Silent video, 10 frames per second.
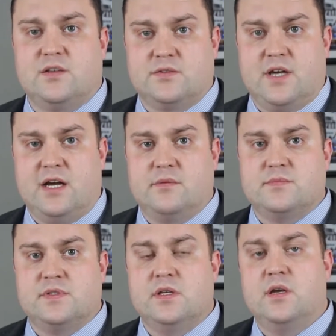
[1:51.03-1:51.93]
those
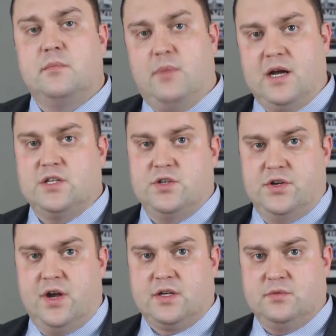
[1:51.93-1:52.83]
items minus your
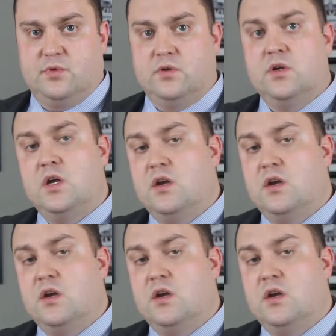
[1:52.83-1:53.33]
deductible